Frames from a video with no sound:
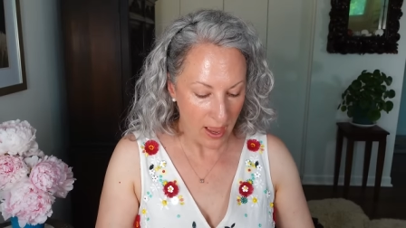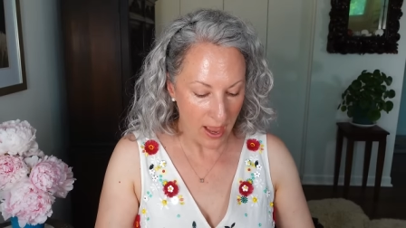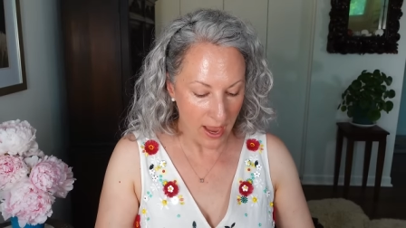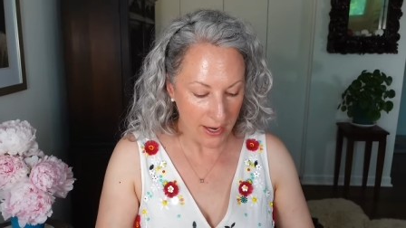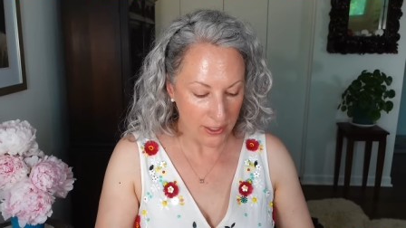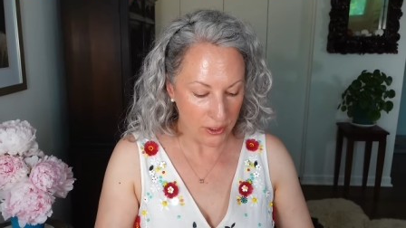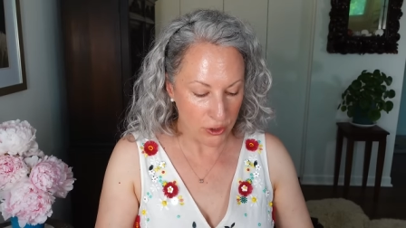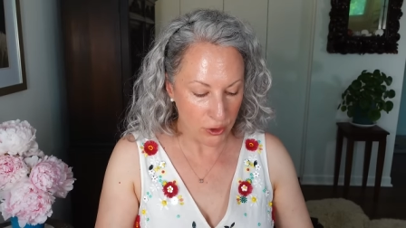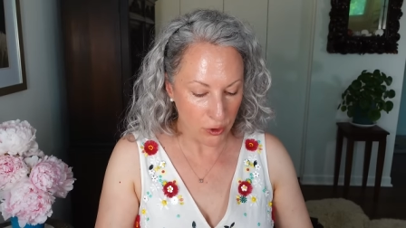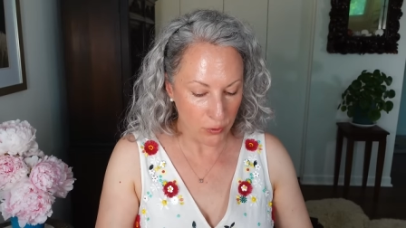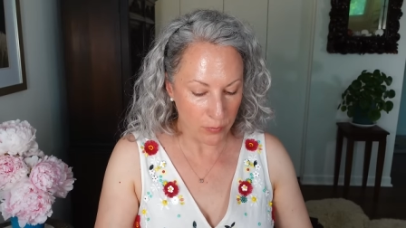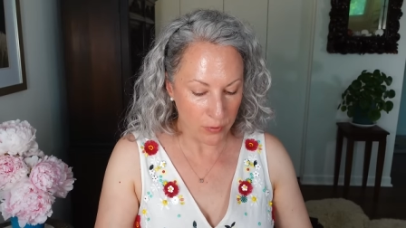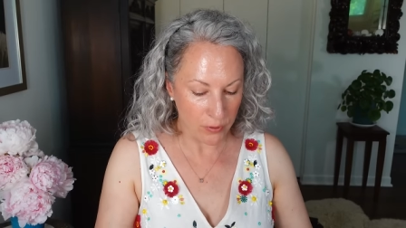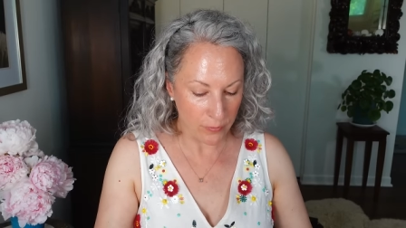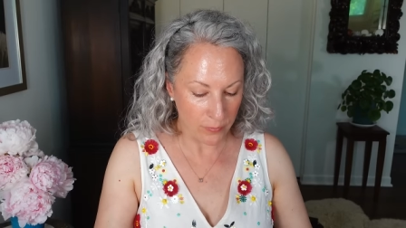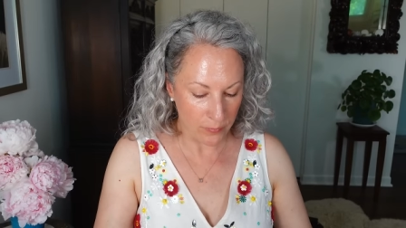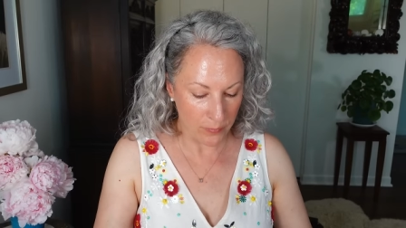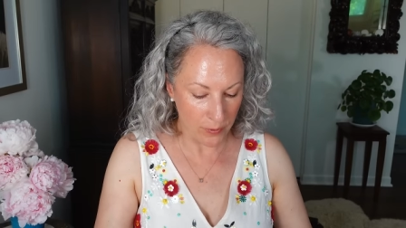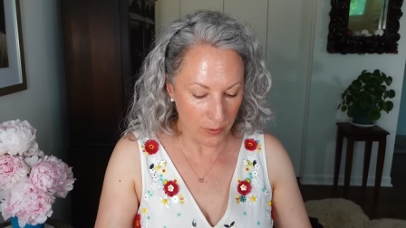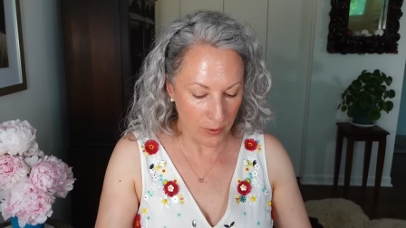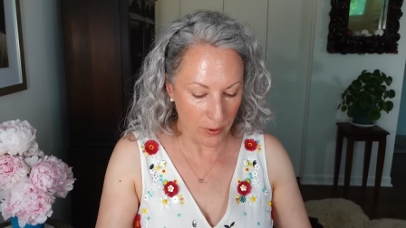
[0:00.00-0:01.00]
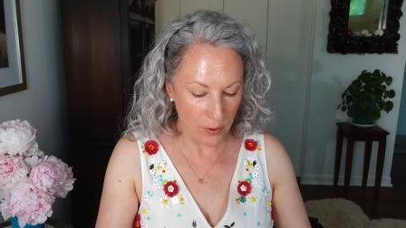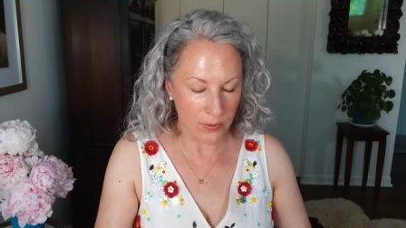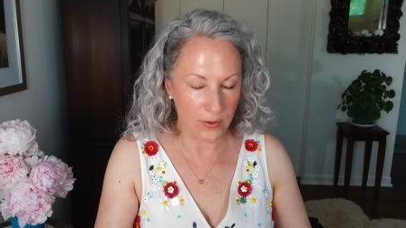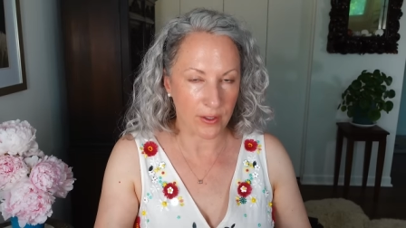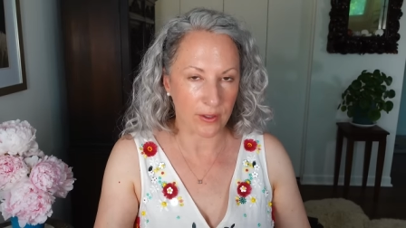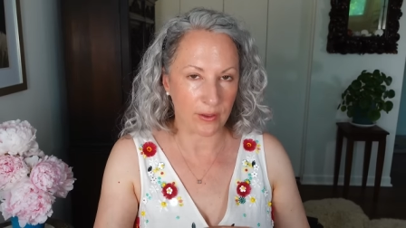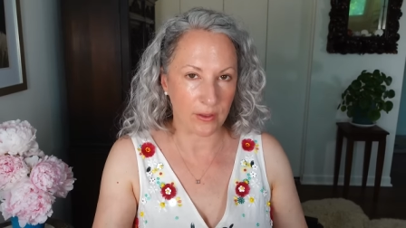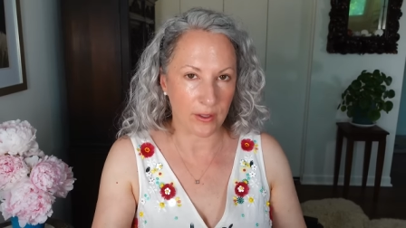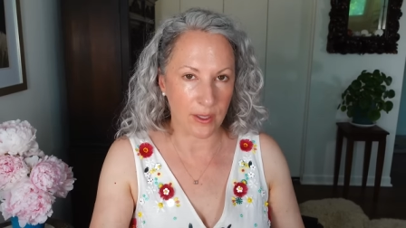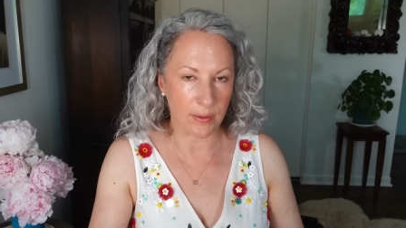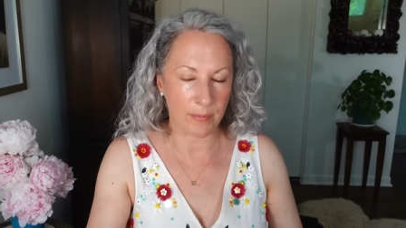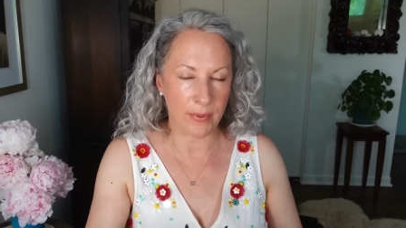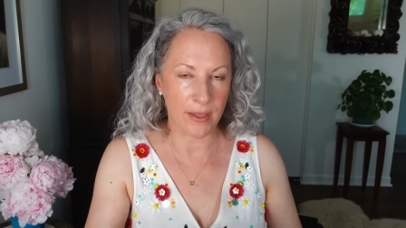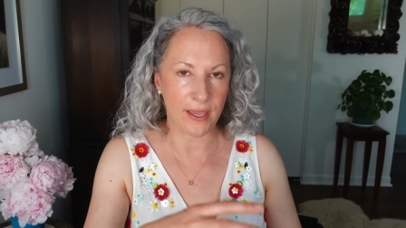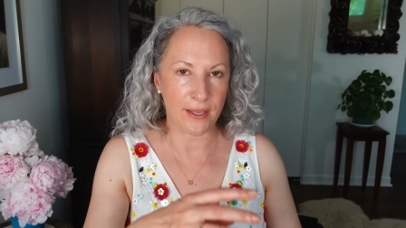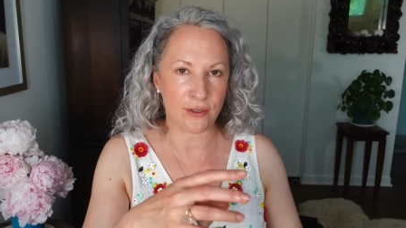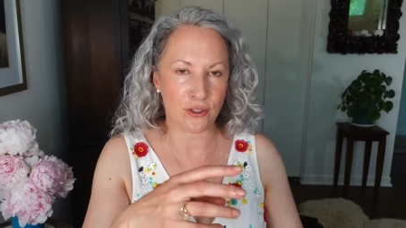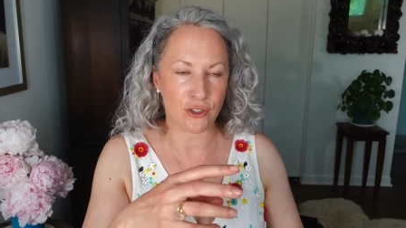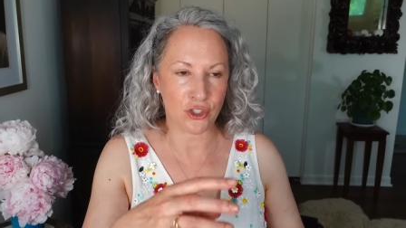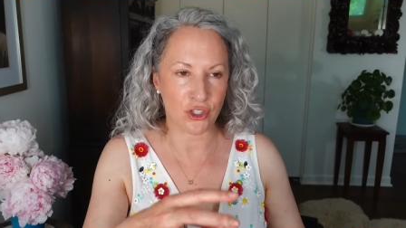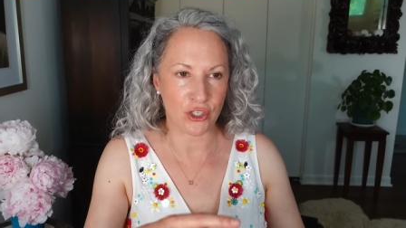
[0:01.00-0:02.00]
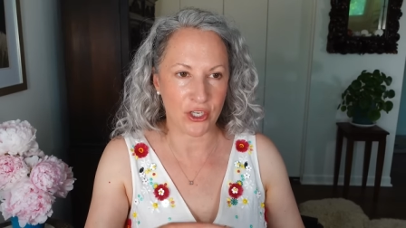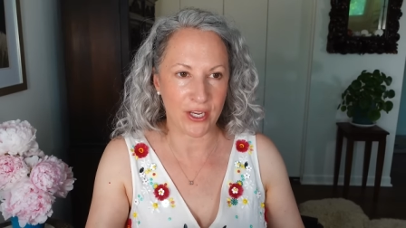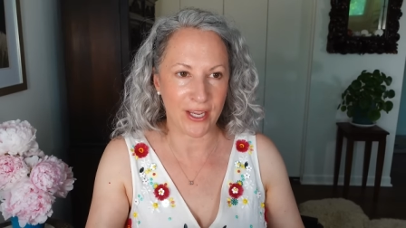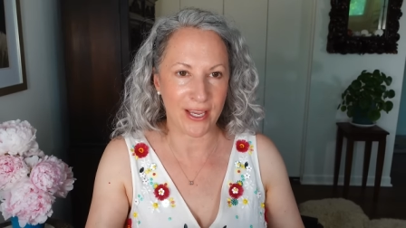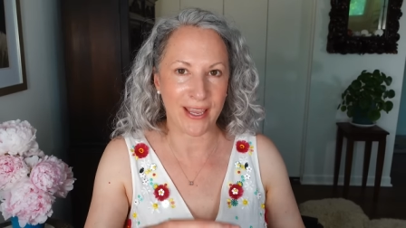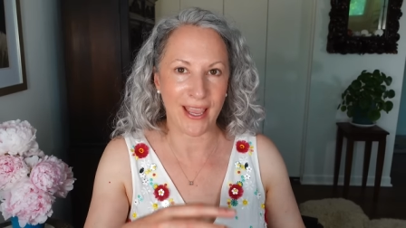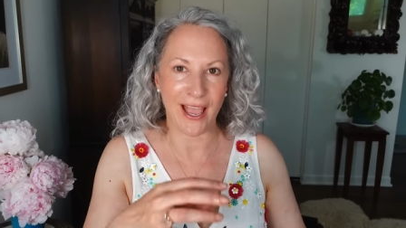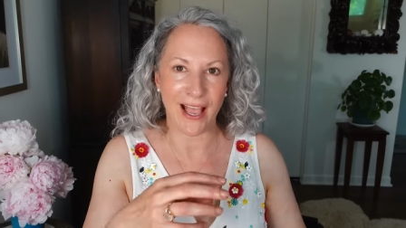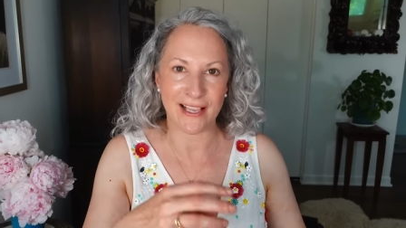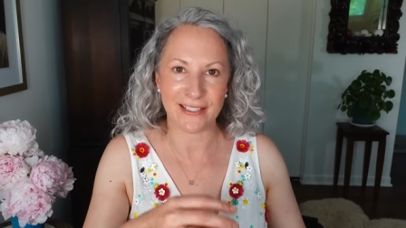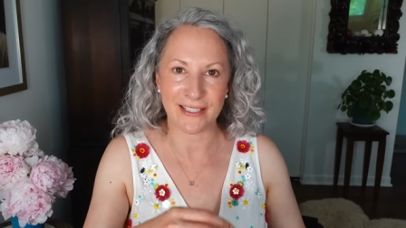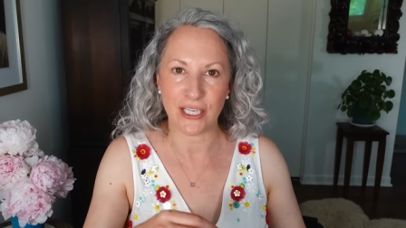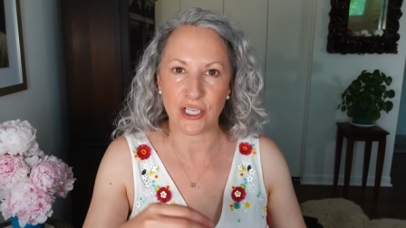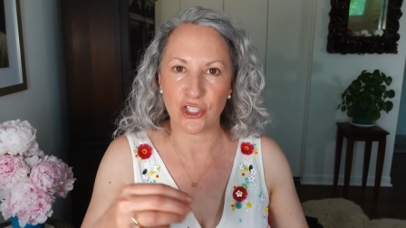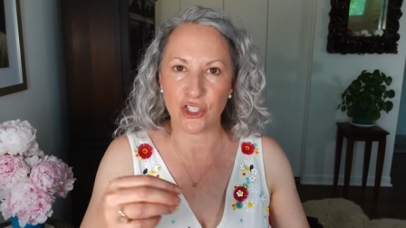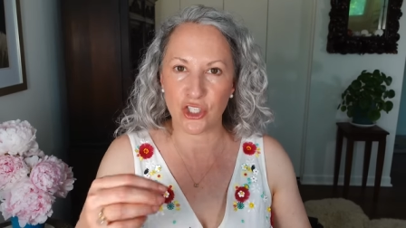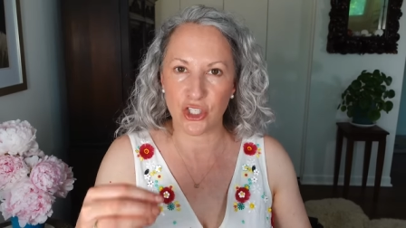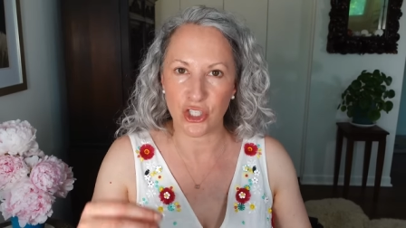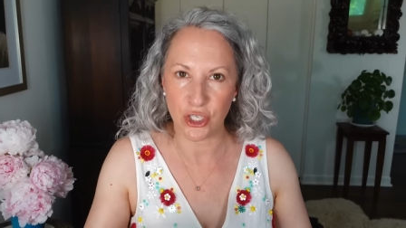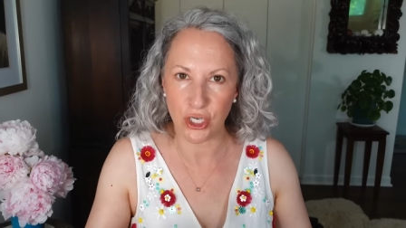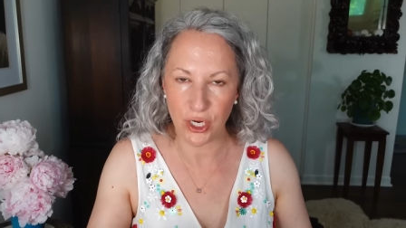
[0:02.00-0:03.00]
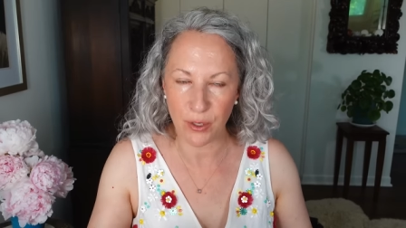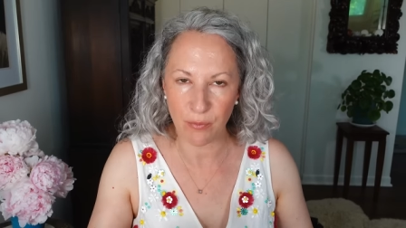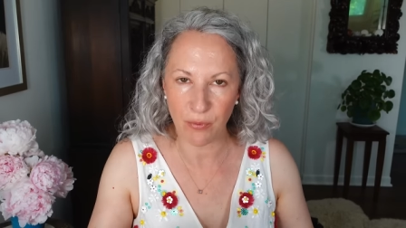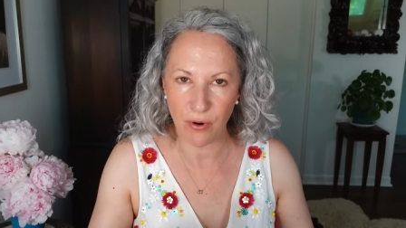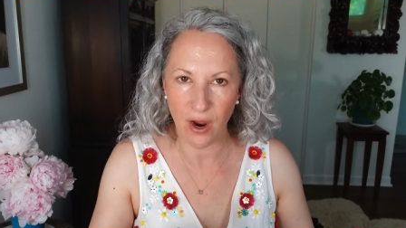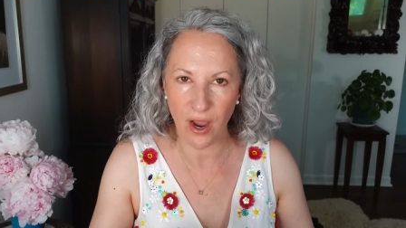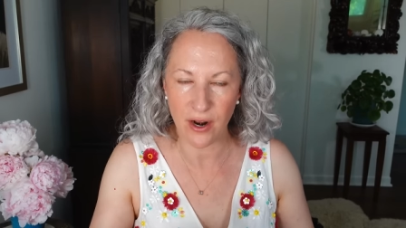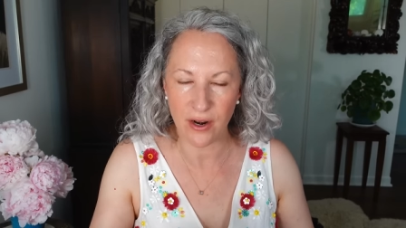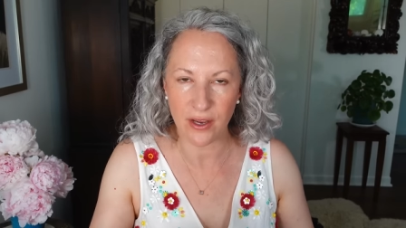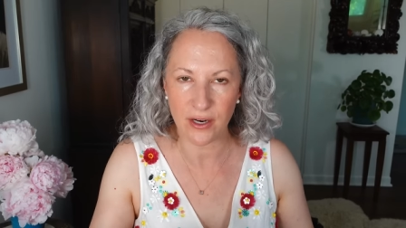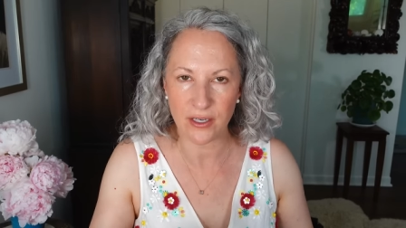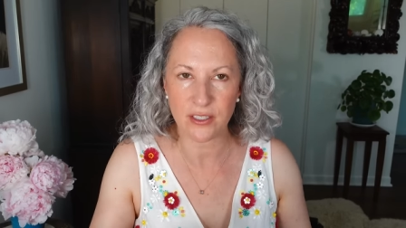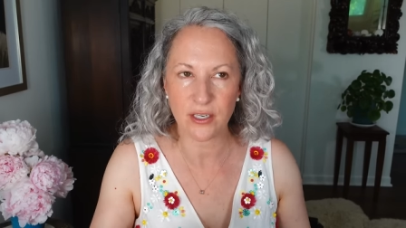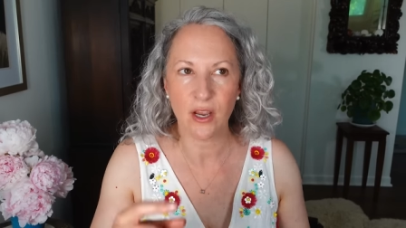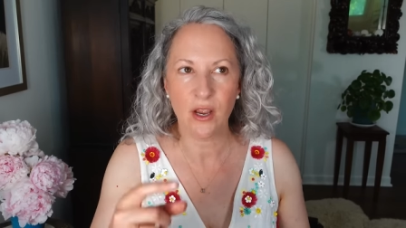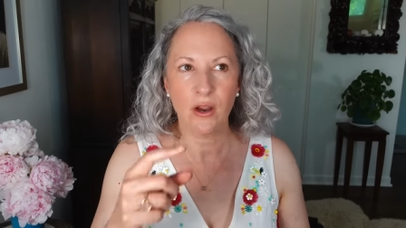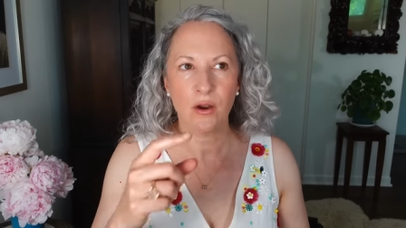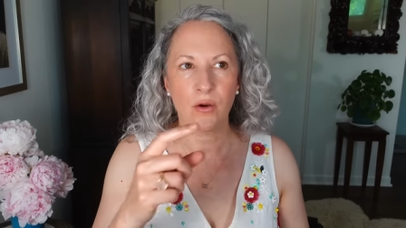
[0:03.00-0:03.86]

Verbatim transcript: I do prefer the lip and cheek as a cheek product